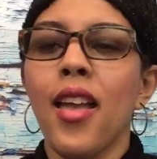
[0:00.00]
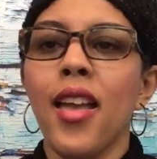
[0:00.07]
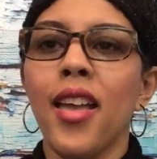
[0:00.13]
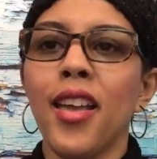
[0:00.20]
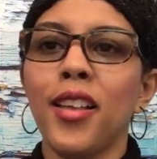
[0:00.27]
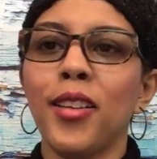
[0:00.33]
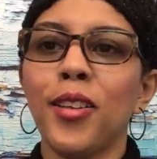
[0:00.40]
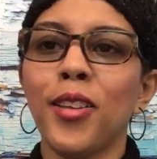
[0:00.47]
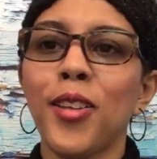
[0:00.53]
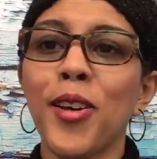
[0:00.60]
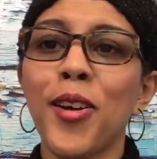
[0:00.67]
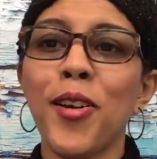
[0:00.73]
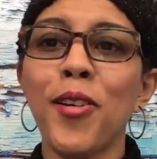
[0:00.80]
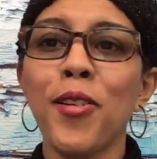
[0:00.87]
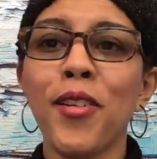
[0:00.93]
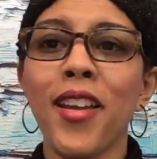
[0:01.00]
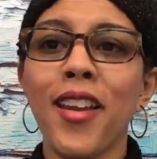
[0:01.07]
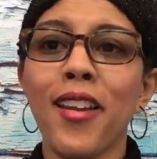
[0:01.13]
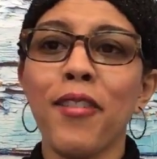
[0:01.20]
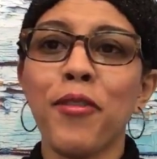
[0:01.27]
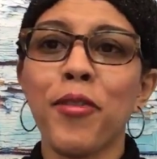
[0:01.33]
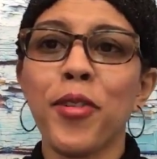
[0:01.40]
Hello,
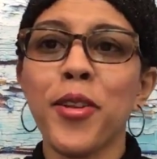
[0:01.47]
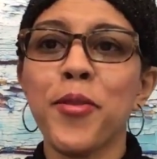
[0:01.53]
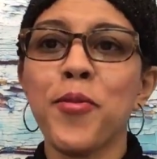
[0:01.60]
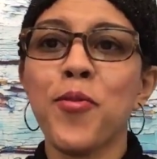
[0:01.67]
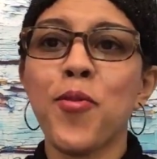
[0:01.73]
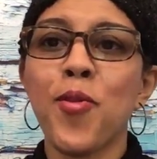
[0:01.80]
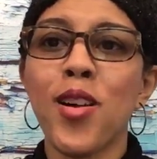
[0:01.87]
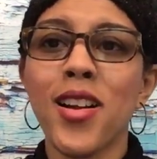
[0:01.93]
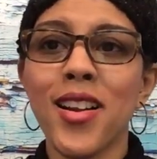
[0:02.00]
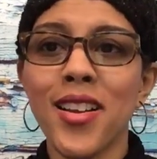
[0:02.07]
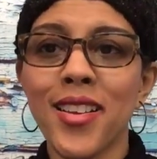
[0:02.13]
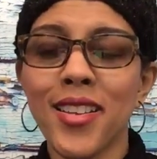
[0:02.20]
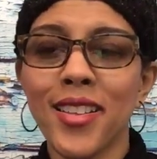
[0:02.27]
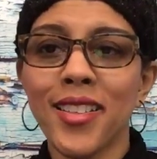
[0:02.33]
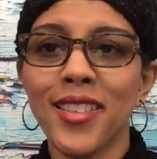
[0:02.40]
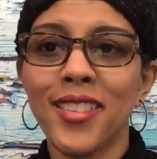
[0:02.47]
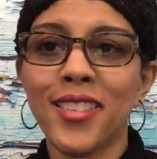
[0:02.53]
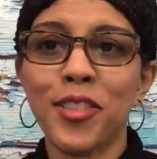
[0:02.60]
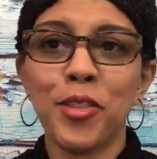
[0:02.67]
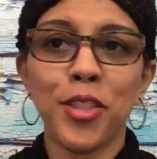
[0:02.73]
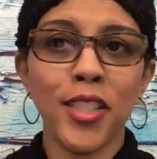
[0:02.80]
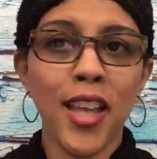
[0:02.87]

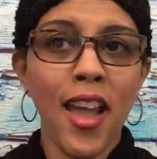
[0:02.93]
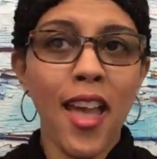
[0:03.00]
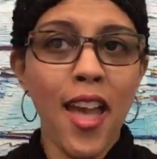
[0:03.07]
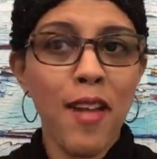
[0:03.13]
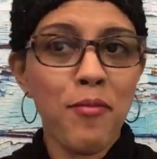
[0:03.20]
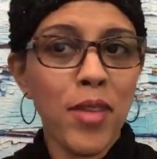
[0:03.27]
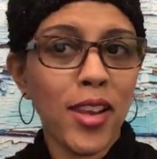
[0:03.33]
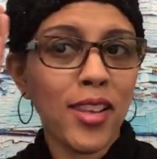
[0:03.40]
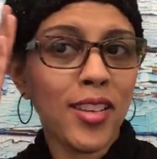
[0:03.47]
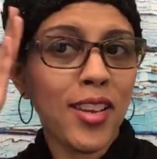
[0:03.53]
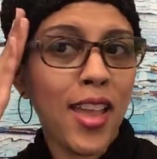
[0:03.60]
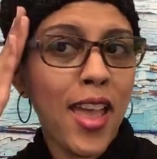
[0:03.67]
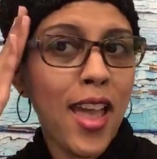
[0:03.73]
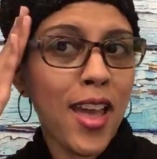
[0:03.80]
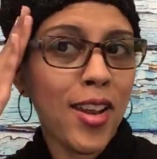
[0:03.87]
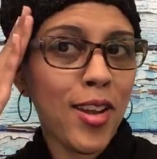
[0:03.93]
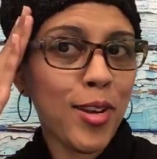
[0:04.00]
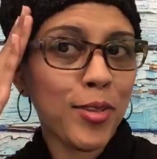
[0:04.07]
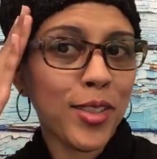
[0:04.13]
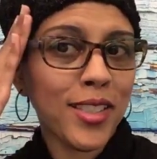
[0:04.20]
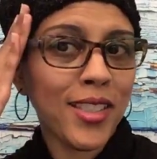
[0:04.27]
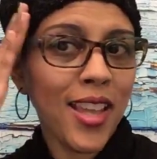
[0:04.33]
everyone. You see, I have my little hat
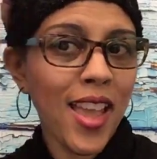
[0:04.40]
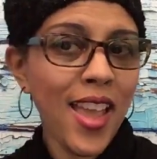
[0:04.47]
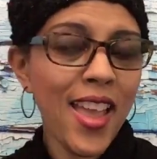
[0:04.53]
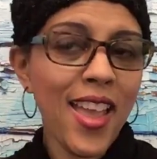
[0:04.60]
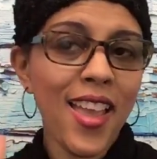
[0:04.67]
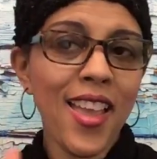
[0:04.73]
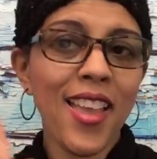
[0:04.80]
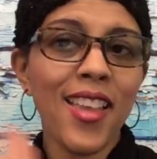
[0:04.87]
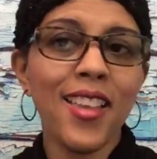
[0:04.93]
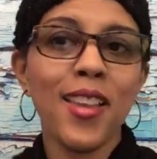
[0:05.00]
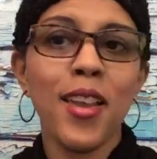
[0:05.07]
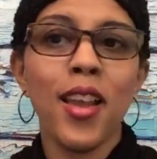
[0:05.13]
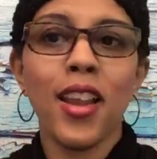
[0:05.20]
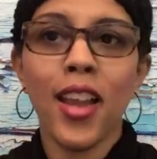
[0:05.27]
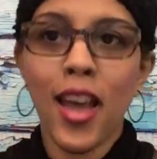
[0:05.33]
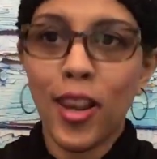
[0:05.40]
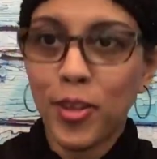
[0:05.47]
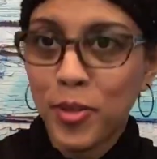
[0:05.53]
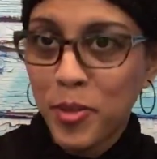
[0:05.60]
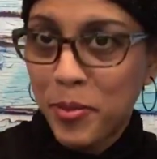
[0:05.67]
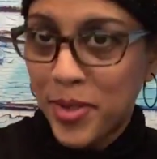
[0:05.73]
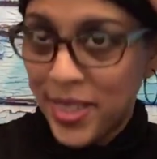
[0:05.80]
on today. Got a
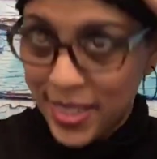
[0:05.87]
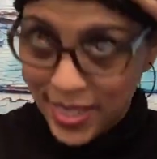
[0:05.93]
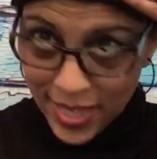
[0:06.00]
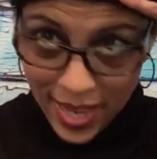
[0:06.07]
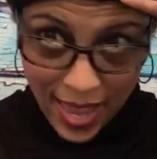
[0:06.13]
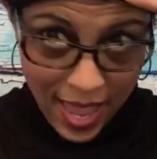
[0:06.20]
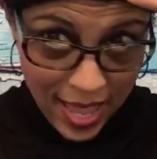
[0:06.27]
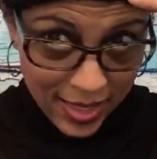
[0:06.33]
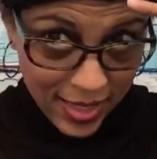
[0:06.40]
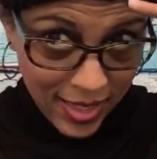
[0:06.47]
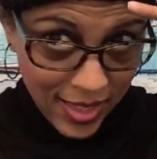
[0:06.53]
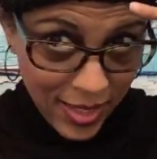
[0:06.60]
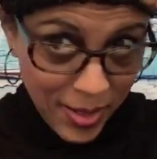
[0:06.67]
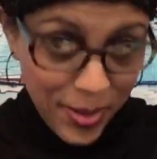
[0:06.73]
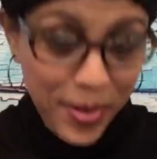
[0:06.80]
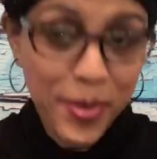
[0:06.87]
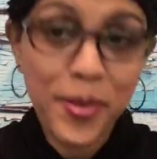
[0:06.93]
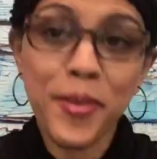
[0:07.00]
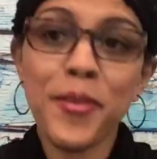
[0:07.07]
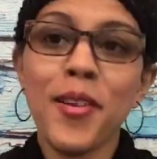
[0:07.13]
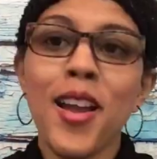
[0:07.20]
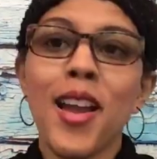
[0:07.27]
little
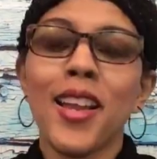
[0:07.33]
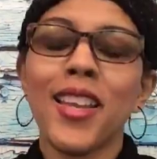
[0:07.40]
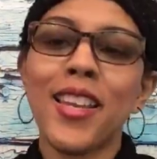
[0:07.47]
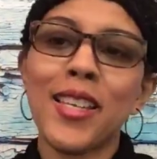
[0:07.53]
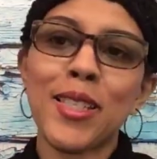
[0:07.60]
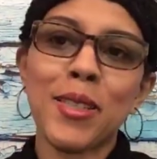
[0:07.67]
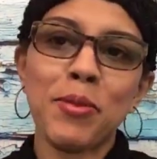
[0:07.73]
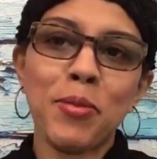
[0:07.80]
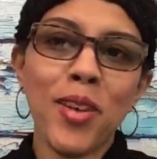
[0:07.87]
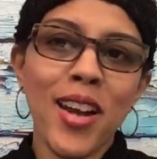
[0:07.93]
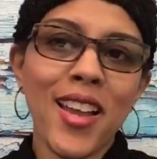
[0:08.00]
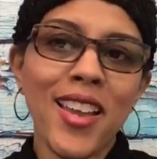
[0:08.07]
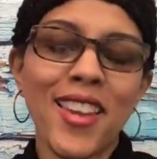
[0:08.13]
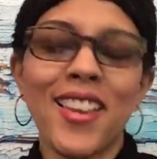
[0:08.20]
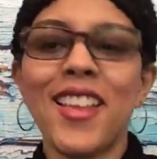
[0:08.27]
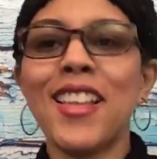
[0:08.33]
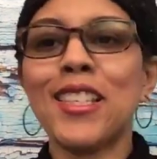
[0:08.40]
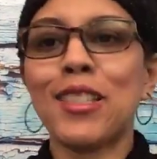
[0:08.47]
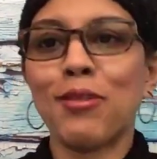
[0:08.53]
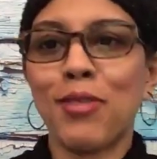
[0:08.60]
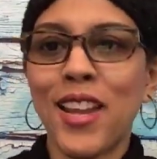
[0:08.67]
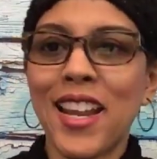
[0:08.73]
bedazzle. Guess what?
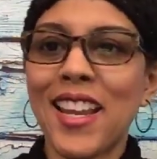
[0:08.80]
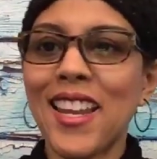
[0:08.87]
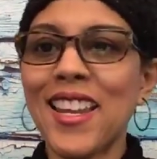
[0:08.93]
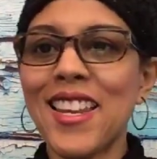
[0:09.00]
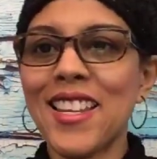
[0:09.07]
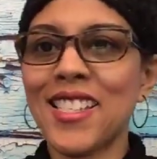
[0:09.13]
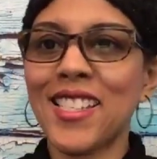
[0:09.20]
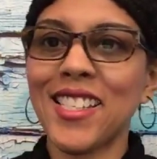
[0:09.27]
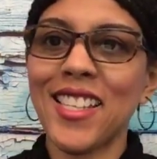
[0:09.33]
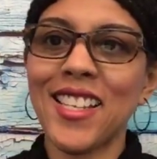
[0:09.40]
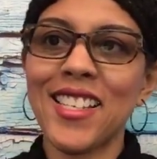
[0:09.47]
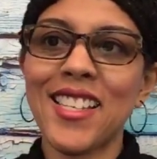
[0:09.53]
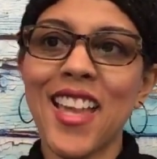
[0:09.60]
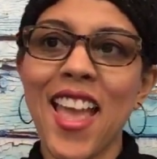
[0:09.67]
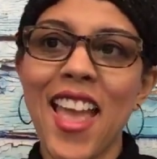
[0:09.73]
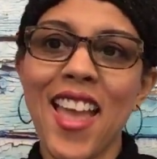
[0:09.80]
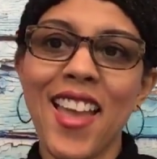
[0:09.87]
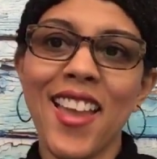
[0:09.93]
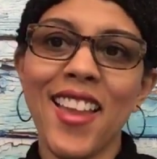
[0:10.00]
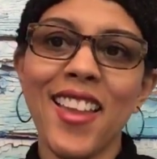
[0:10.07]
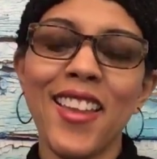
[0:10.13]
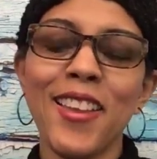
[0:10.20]
It's recognition
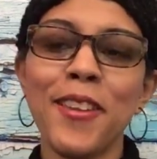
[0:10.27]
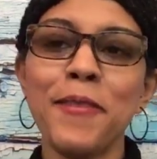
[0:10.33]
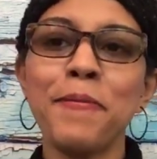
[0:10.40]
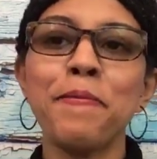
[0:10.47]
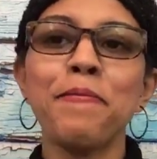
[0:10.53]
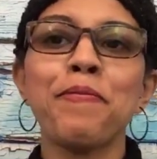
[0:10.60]
day.